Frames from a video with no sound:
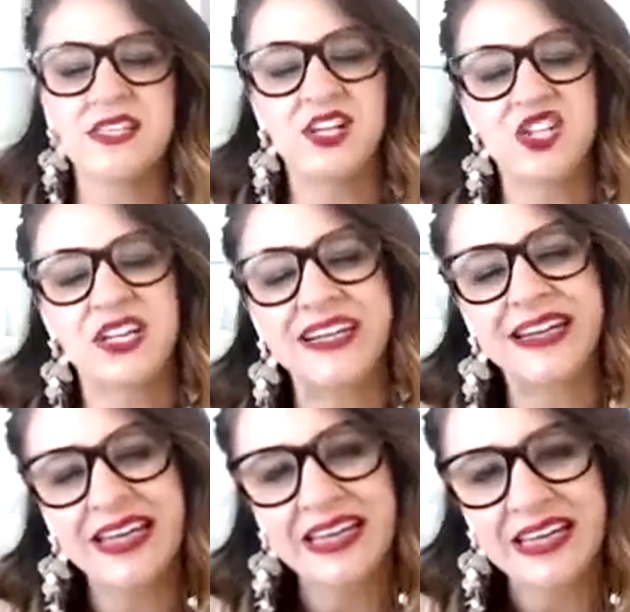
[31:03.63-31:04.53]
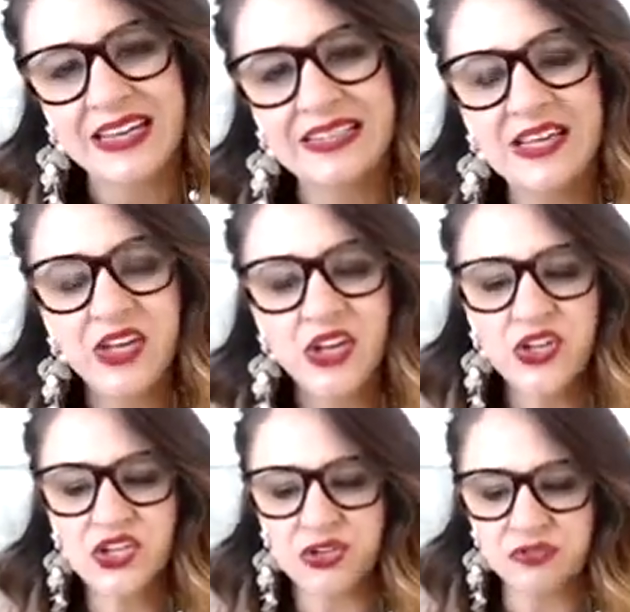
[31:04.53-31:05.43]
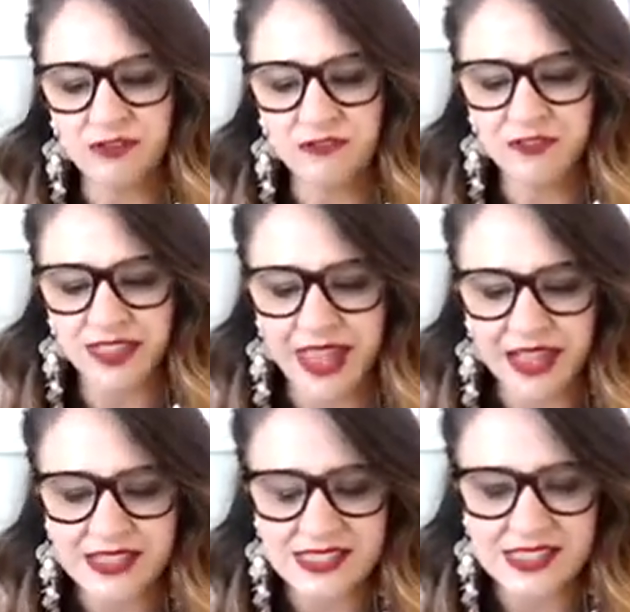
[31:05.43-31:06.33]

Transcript: such a need to reflect